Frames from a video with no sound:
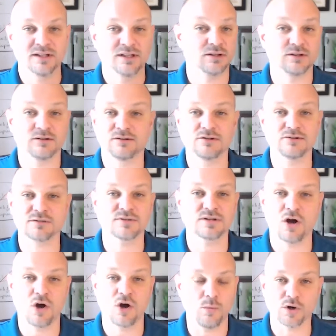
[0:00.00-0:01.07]
do some
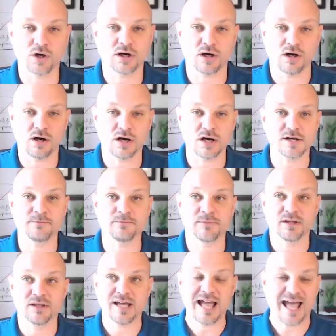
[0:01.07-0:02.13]
homework on
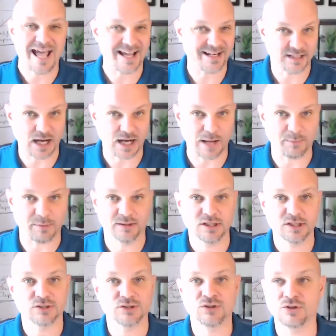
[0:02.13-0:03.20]
ad copy.
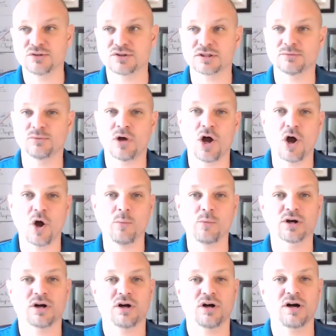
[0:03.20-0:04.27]
Do some
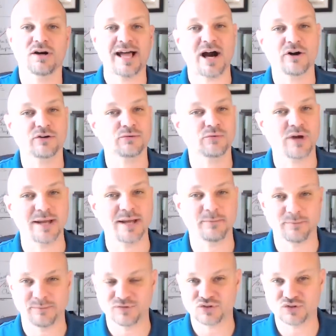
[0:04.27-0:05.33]
homework on how to write
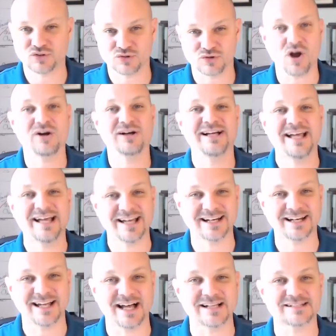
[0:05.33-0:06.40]
strong
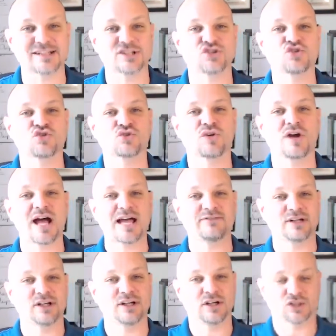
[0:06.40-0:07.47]
headlines that drive
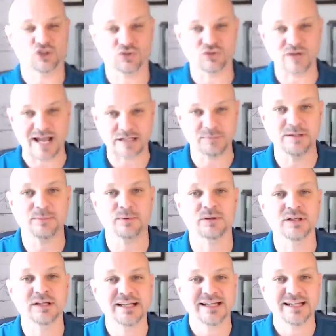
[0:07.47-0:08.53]
and attract
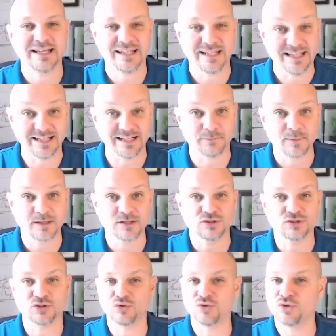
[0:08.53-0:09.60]
people in
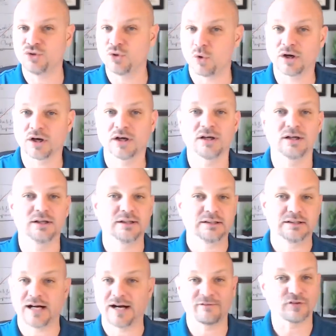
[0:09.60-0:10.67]
to your
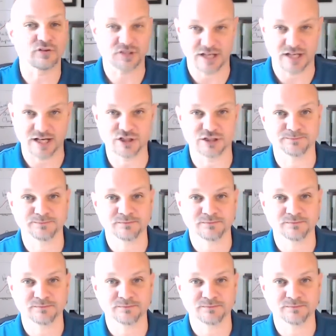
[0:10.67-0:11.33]
conversation.